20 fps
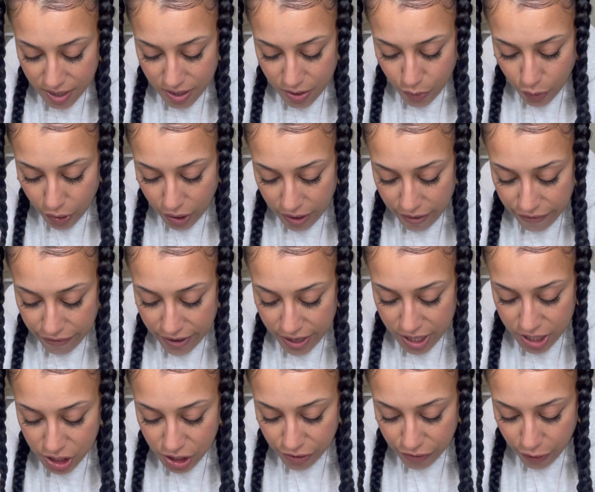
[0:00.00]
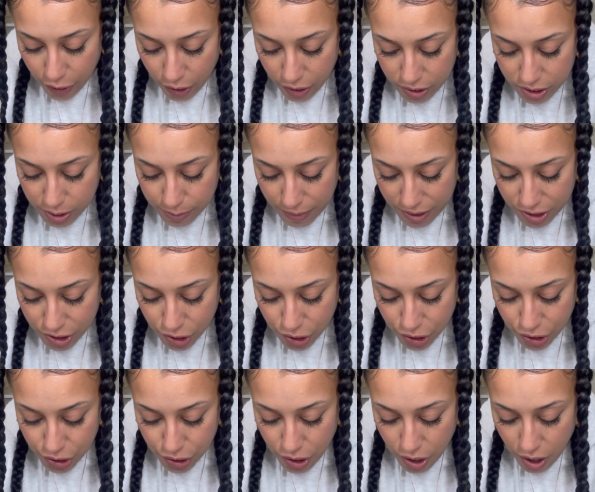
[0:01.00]
We're gonna finish the fall semester
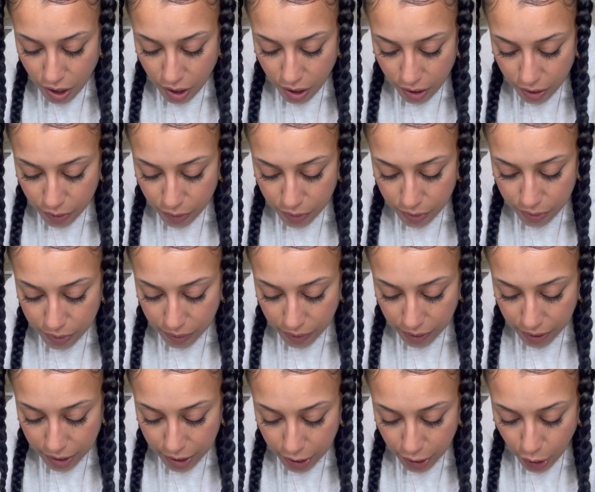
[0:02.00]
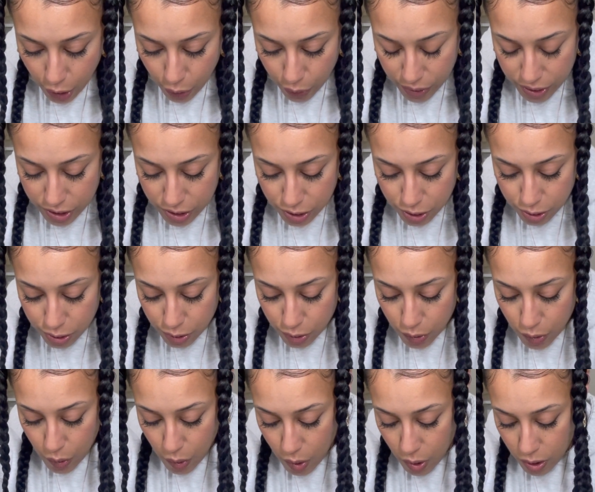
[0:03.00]
strong. We're gonna go
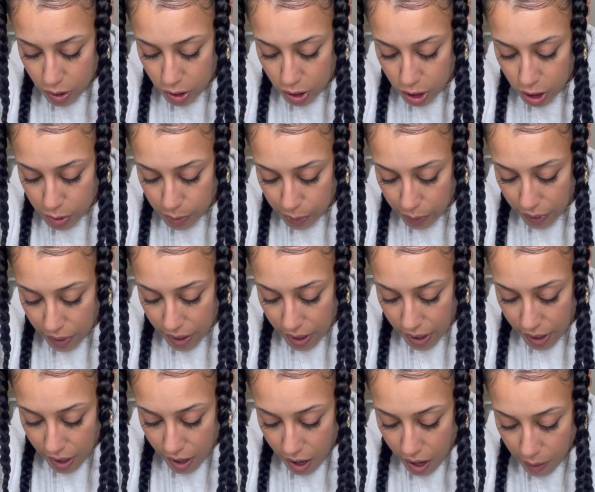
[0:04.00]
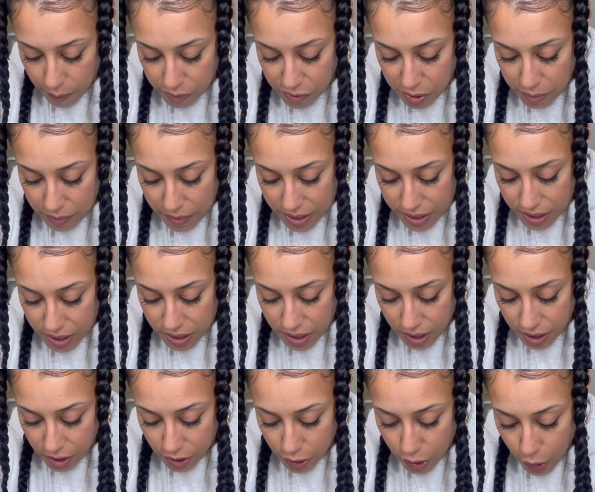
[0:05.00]
into spring
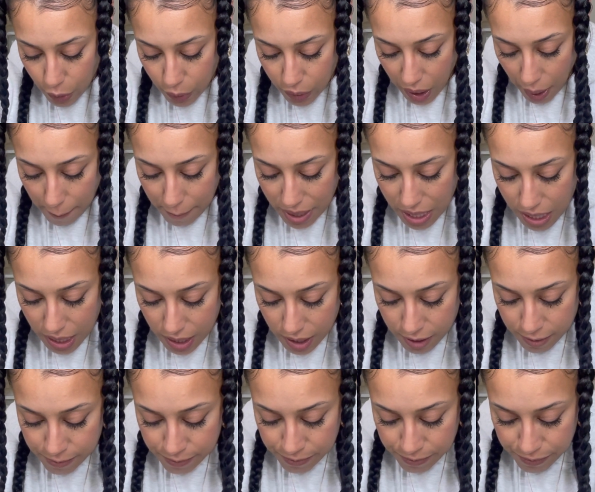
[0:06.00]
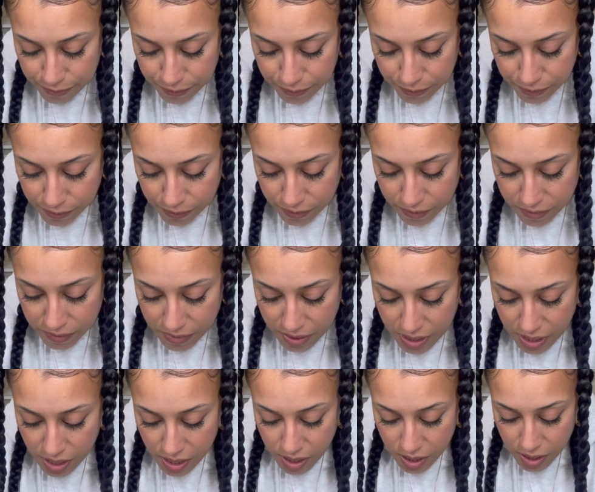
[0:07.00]
optimistic. You know what I mean?
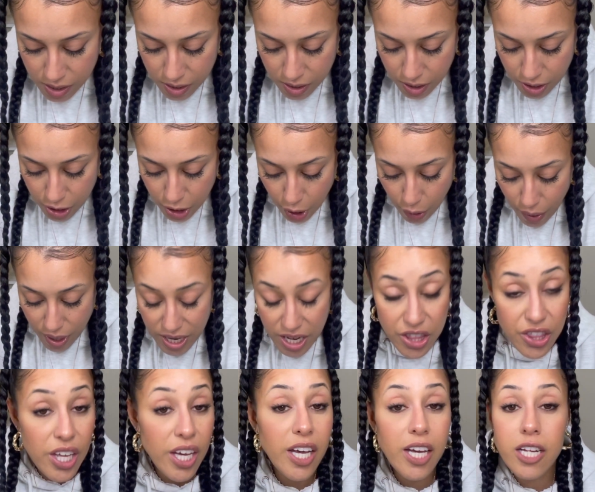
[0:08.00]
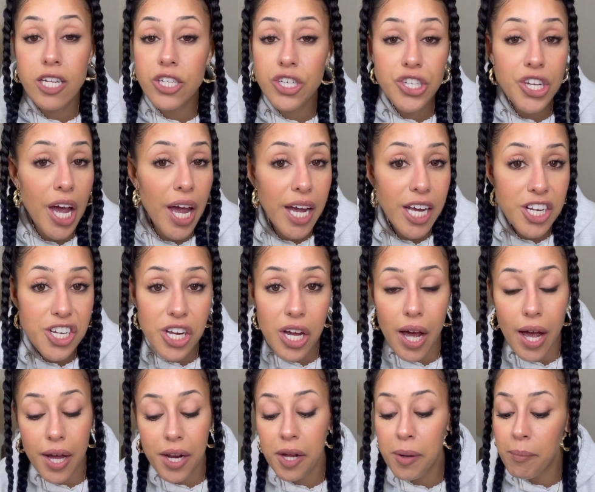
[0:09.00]
You know, anything can change
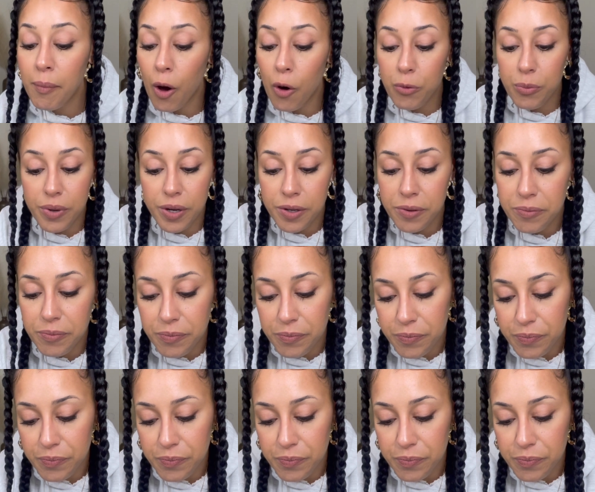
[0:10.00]
at any moment.